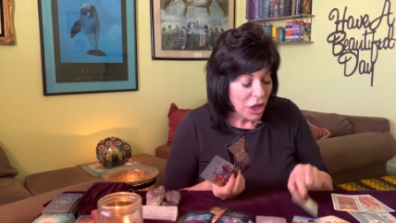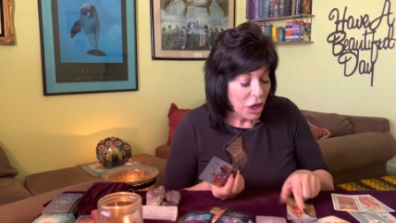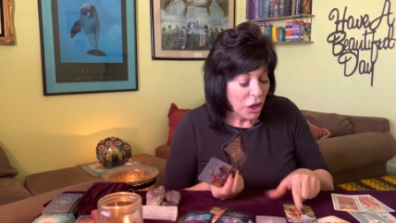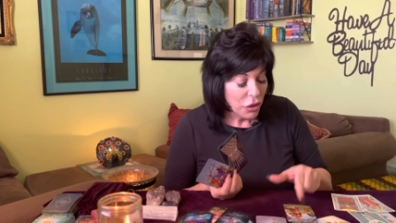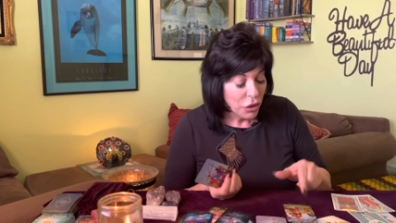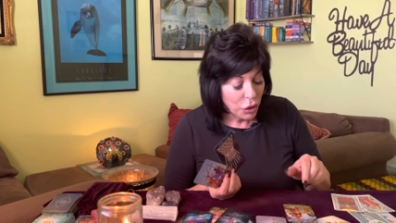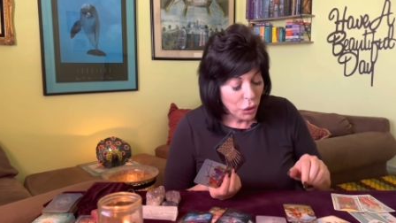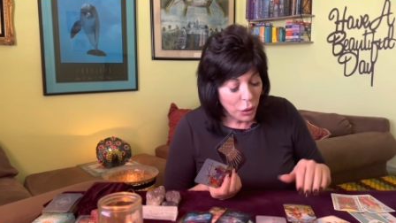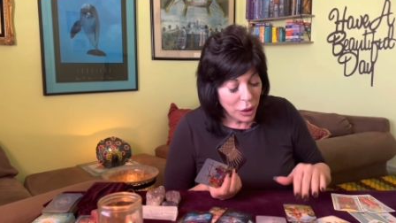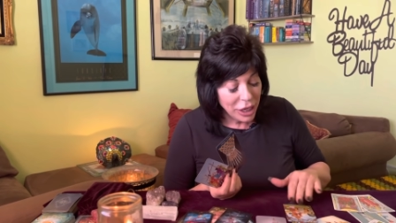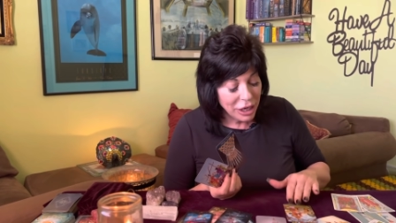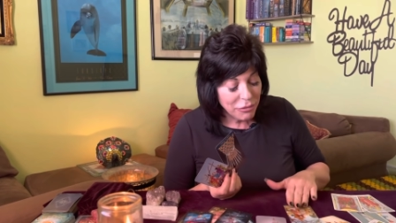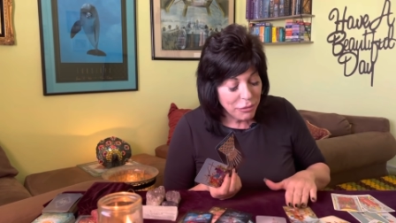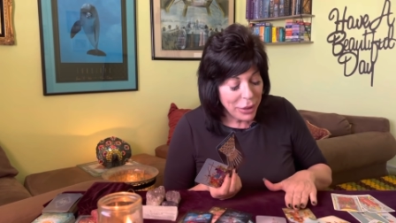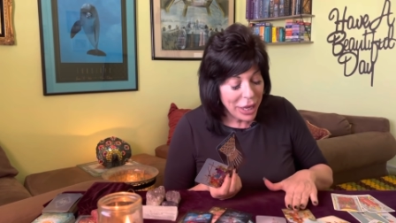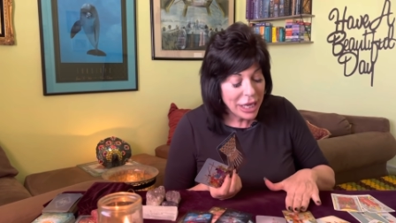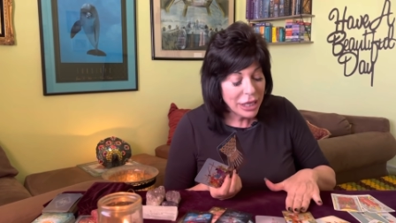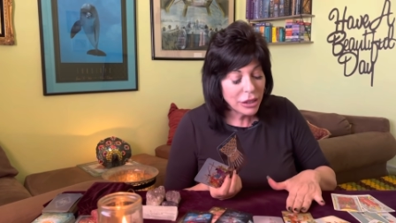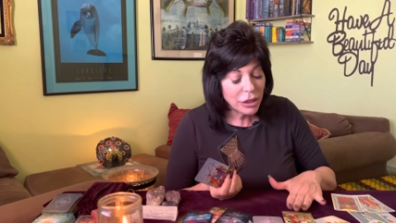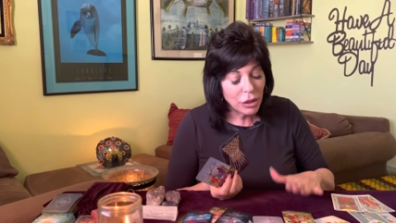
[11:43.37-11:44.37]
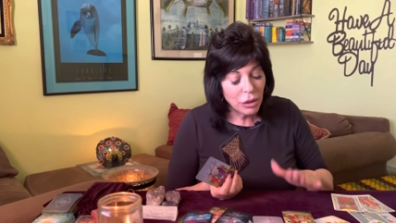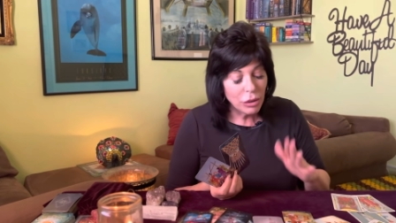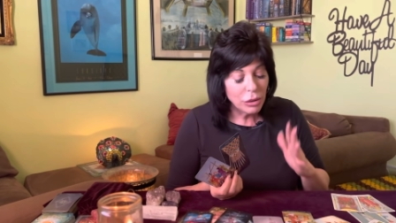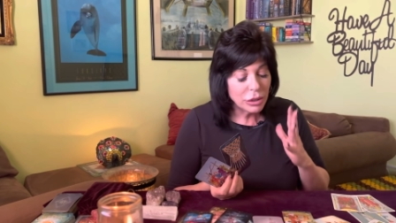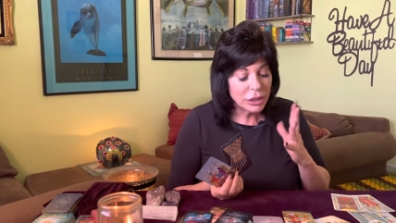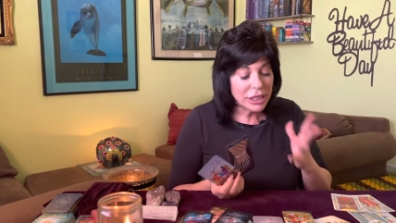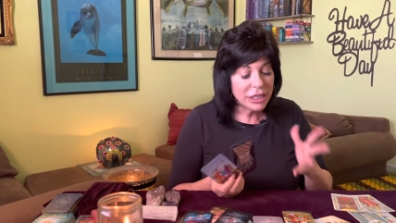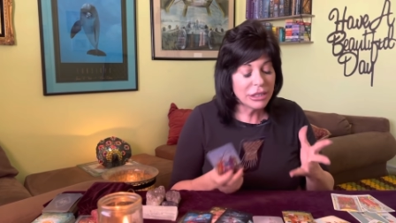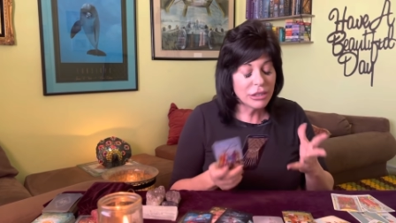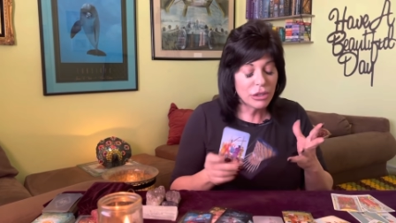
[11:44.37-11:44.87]
The Queen of
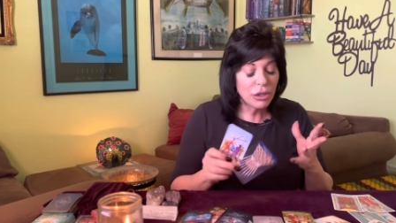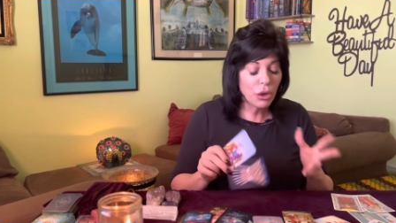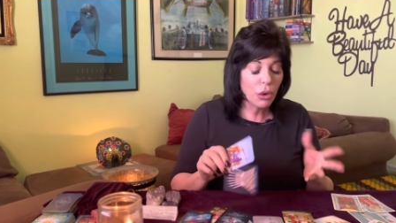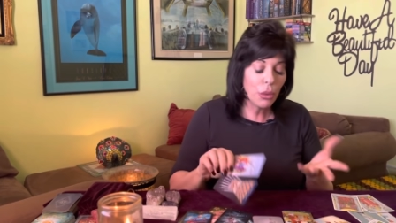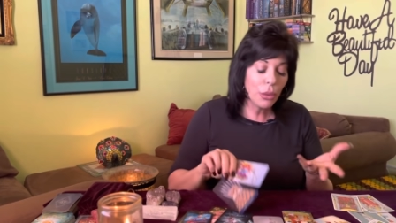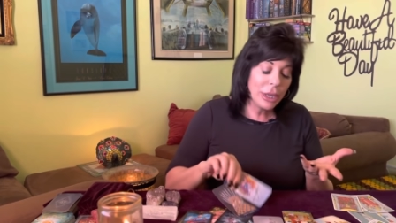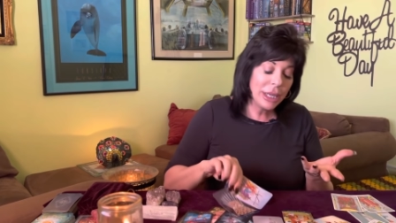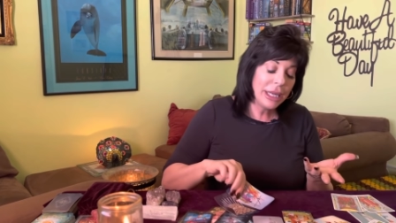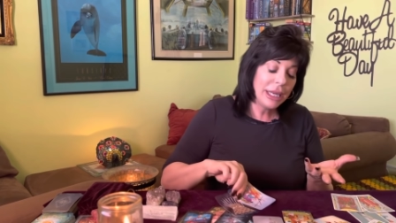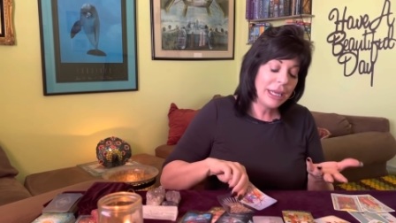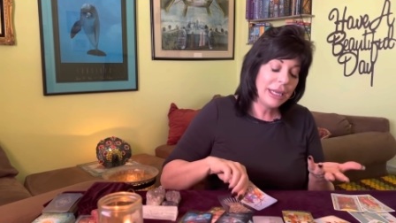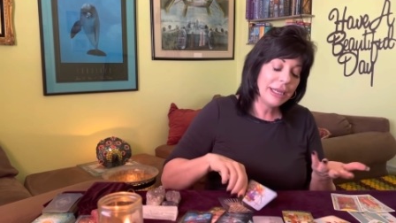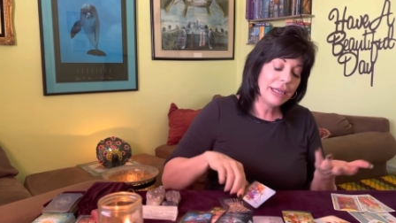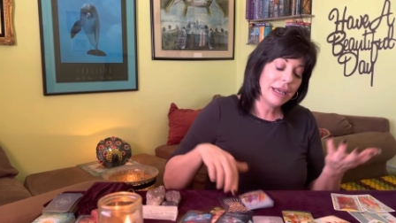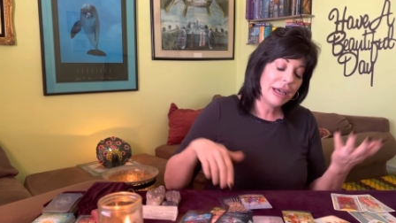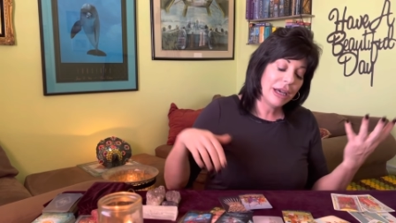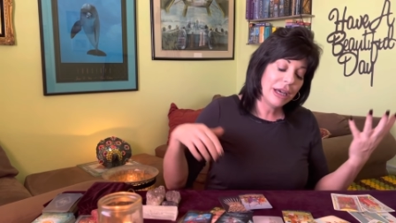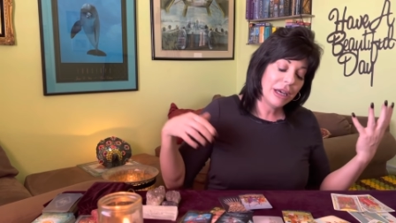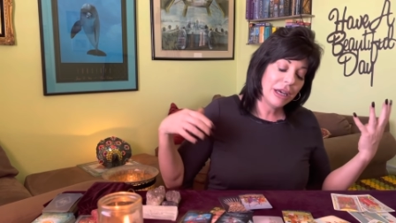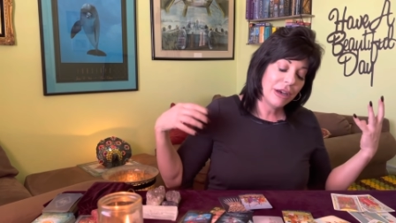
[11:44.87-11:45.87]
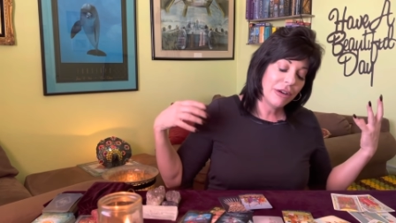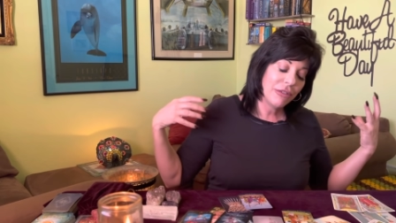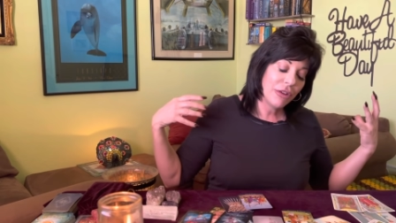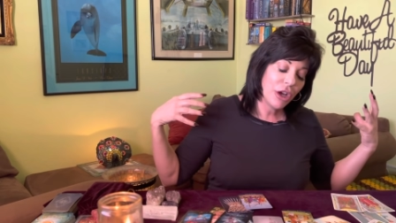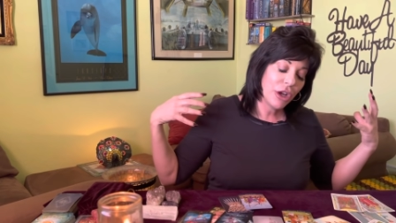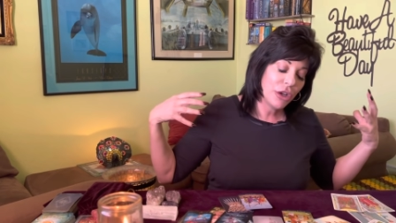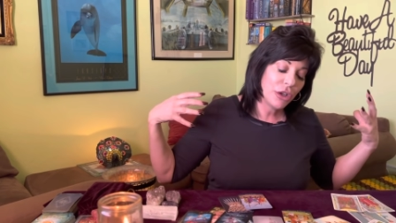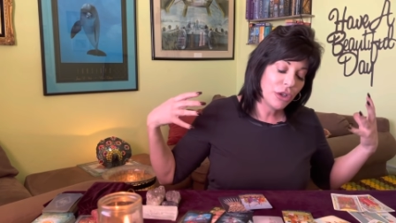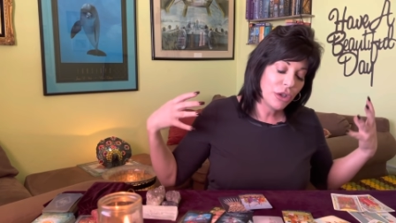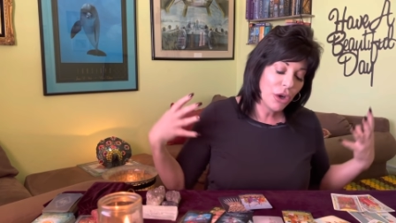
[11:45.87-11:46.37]
Pentacles is the queen of
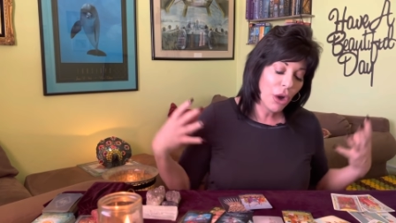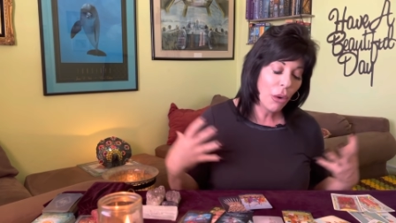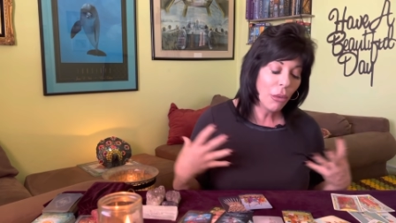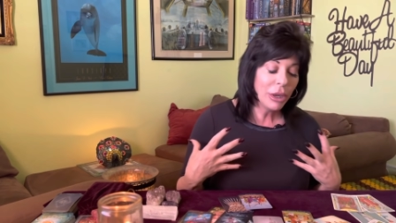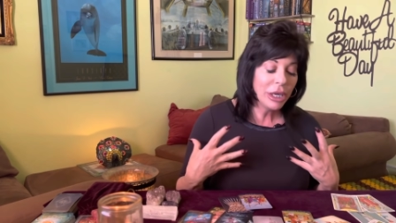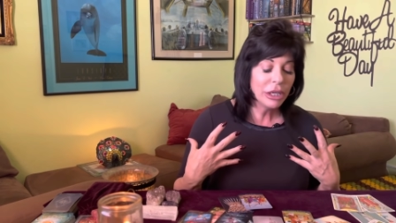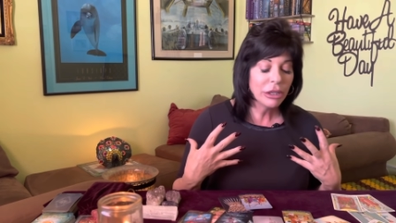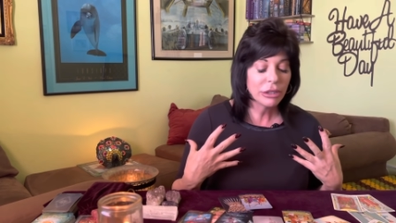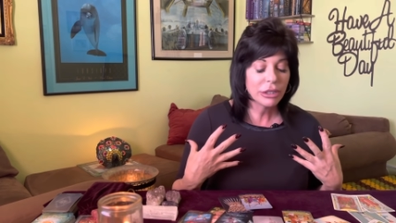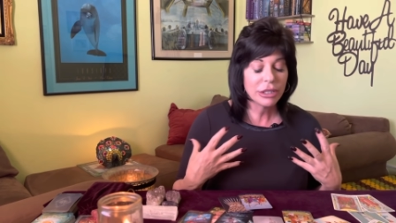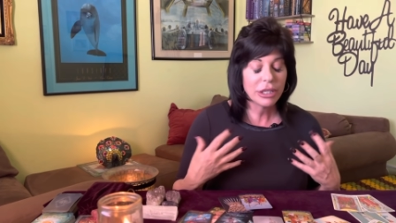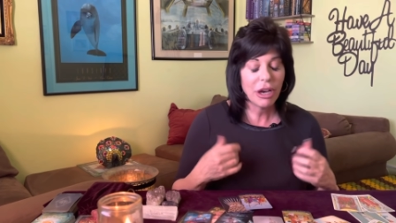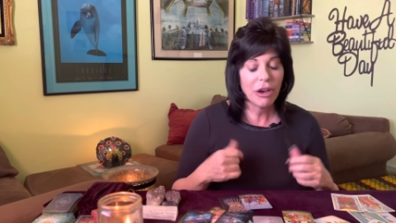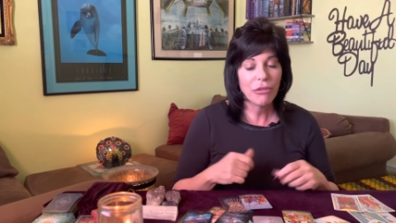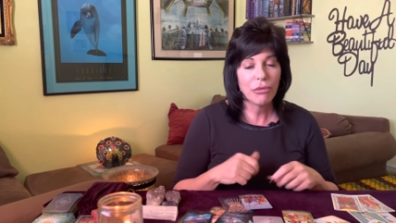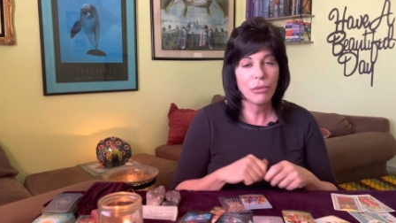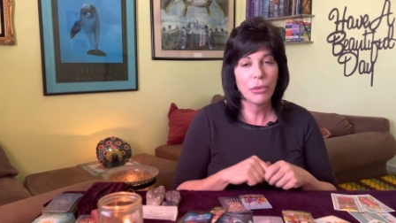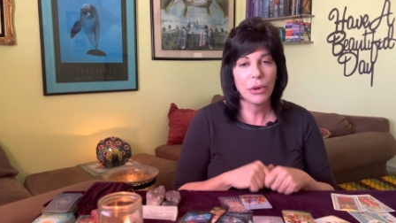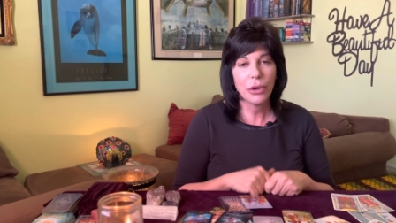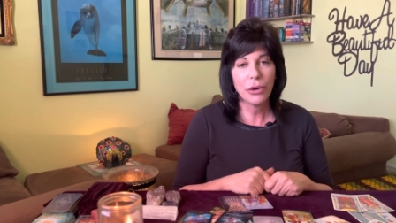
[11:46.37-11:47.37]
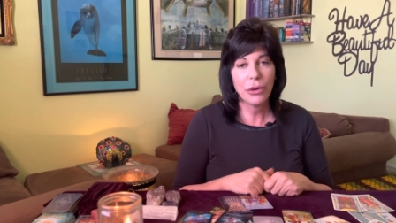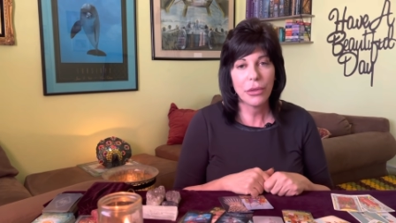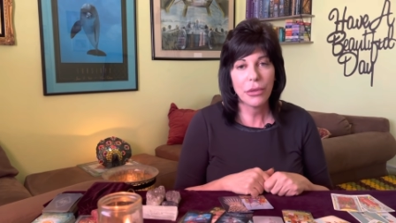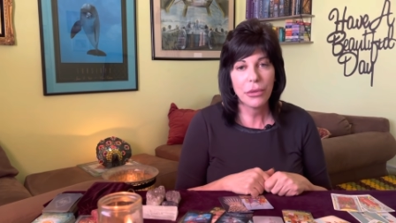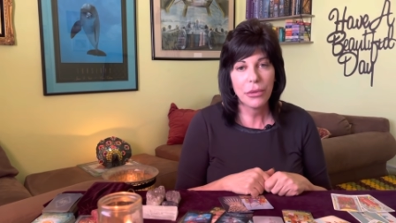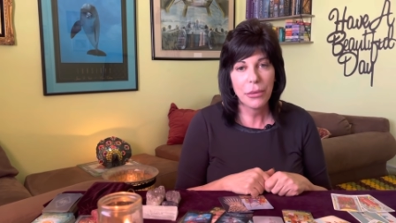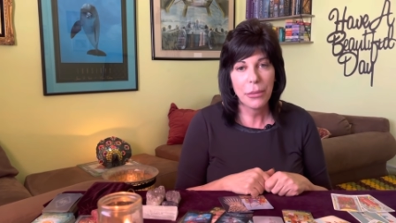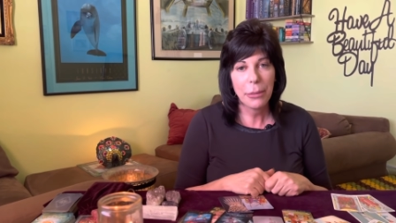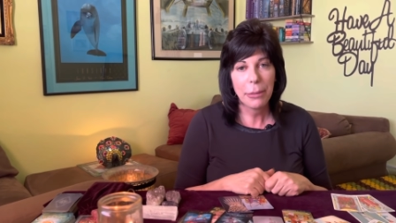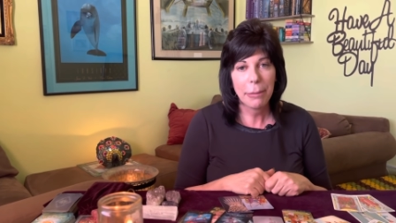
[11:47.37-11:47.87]
knowing your self-worth,